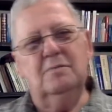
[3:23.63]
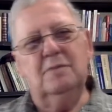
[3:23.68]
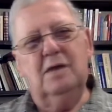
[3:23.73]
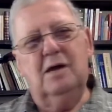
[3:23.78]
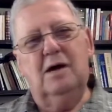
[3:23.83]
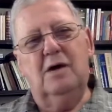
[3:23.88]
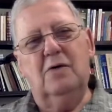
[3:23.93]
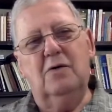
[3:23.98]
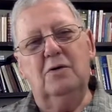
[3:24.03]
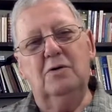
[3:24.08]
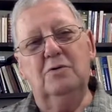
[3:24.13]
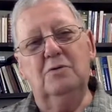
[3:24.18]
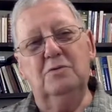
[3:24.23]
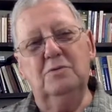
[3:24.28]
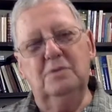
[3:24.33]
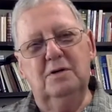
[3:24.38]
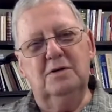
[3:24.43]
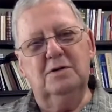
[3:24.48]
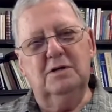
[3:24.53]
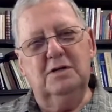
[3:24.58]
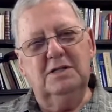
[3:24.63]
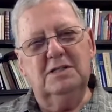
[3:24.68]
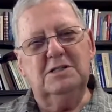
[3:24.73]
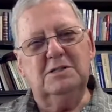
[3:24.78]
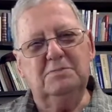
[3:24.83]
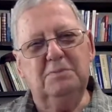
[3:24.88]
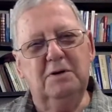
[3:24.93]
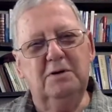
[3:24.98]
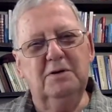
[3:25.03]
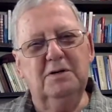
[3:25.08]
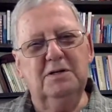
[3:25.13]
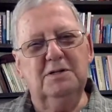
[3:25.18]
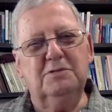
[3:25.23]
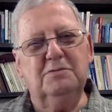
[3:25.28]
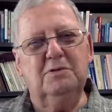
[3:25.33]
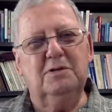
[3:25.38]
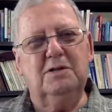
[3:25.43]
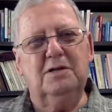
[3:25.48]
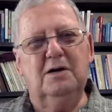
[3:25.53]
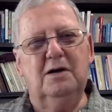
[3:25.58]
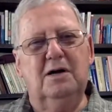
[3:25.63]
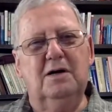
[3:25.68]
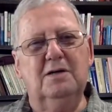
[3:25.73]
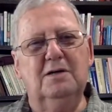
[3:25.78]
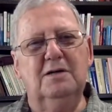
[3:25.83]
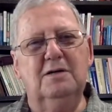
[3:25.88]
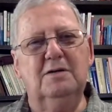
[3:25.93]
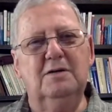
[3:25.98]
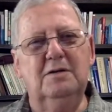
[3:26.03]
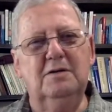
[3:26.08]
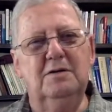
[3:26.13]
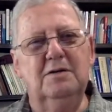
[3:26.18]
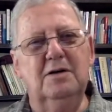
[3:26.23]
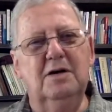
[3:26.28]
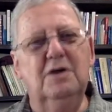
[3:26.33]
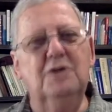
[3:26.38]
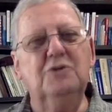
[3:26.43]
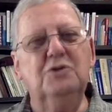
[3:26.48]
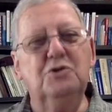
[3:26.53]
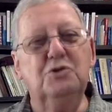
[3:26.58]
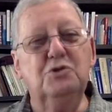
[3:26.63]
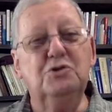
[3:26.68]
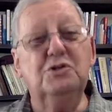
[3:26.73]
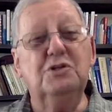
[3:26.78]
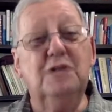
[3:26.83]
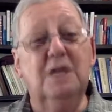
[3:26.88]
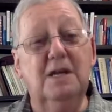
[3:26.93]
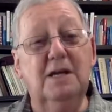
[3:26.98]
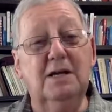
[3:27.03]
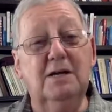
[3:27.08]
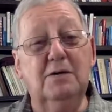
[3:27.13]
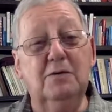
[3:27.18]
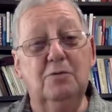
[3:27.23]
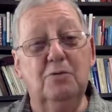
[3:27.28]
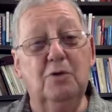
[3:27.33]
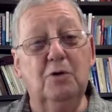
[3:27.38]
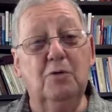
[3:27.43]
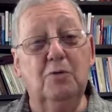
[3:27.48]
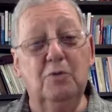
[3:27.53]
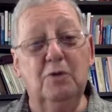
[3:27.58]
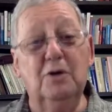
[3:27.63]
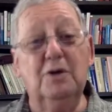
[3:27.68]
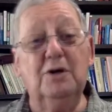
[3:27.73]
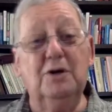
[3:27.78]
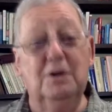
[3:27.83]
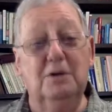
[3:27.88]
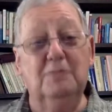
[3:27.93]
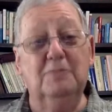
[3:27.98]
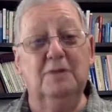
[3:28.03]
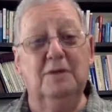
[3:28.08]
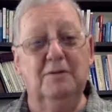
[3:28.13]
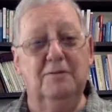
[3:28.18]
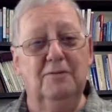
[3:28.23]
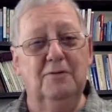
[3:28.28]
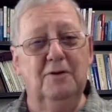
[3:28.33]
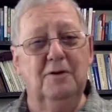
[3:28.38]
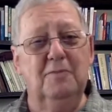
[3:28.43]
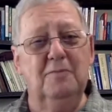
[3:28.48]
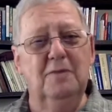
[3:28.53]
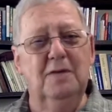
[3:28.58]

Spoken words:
our own experience with God to understand where we're coming from.